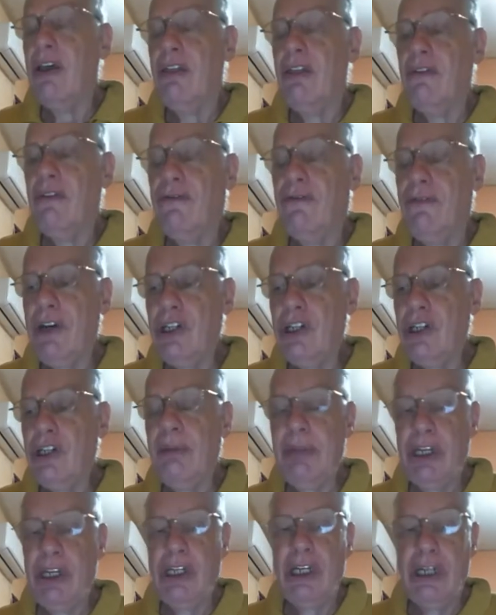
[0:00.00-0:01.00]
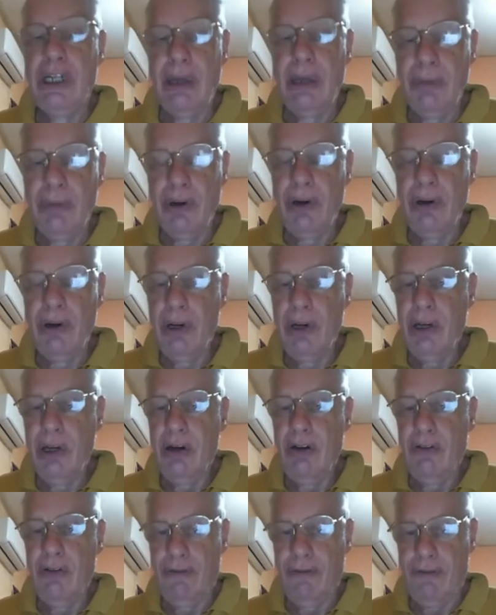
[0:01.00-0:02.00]
fractional matching number
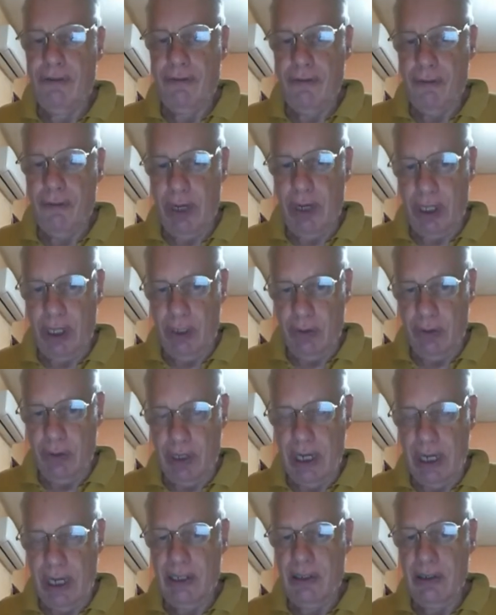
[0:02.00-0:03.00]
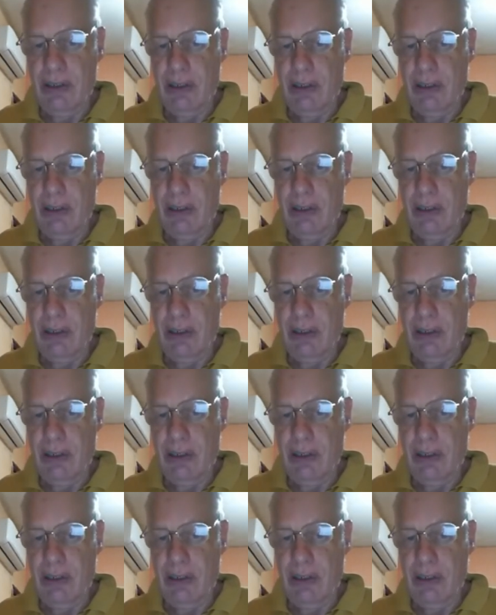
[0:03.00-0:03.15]
of what you get.